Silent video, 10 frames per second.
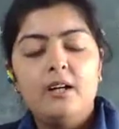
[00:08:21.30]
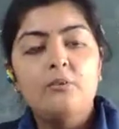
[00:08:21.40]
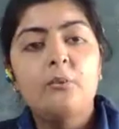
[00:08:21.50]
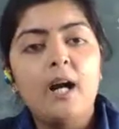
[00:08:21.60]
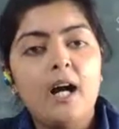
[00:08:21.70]

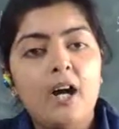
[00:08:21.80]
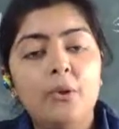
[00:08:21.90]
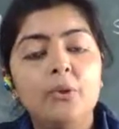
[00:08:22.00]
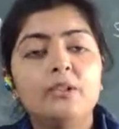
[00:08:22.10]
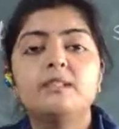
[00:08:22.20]

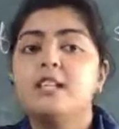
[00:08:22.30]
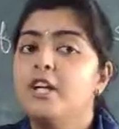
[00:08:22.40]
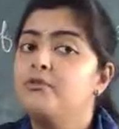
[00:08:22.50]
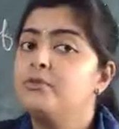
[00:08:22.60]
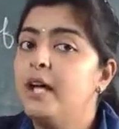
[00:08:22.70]
How?
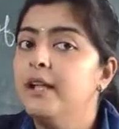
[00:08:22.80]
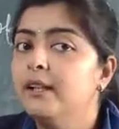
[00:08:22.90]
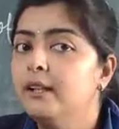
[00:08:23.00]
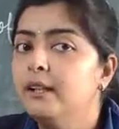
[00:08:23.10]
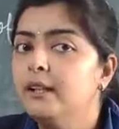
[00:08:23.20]
Save
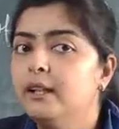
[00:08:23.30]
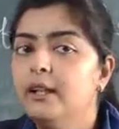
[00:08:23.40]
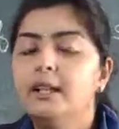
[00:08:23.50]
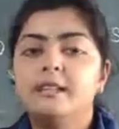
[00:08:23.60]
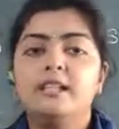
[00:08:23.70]
tiger,
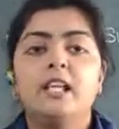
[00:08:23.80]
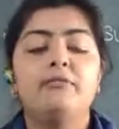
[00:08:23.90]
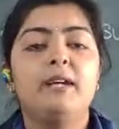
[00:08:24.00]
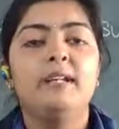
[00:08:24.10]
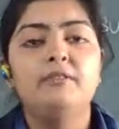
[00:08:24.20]

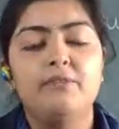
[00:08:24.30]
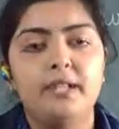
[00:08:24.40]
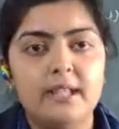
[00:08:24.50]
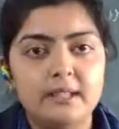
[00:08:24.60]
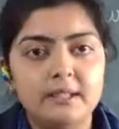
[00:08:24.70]
save
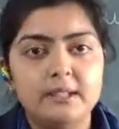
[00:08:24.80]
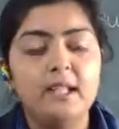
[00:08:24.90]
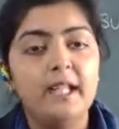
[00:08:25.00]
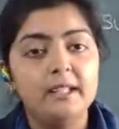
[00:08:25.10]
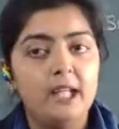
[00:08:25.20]
elephants,
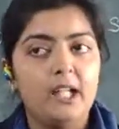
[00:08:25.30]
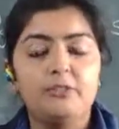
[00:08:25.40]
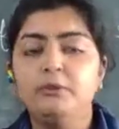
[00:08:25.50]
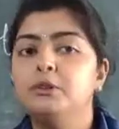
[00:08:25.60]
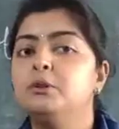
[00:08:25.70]
like
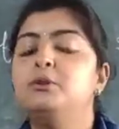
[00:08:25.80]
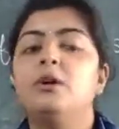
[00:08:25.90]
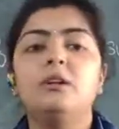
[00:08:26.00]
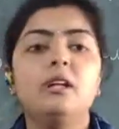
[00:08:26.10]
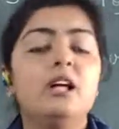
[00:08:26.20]
that. We should
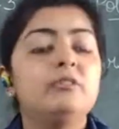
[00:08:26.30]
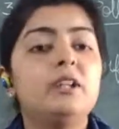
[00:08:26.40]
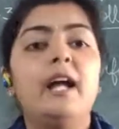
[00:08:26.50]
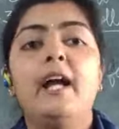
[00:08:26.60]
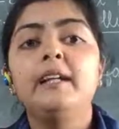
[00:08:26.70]
not,
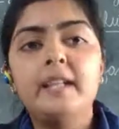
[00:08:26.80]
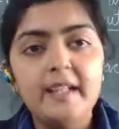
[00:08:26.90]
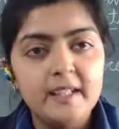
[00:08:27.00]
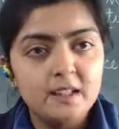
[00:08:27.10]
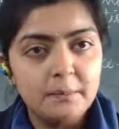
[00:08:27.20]
the
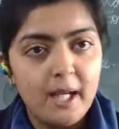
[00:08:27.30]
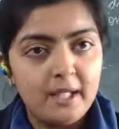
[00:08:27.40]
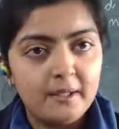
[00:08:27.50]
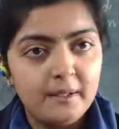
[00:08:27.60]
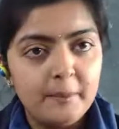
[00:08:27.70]
hunting is
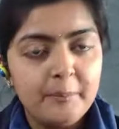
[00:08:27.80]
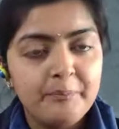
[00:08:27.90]
banned.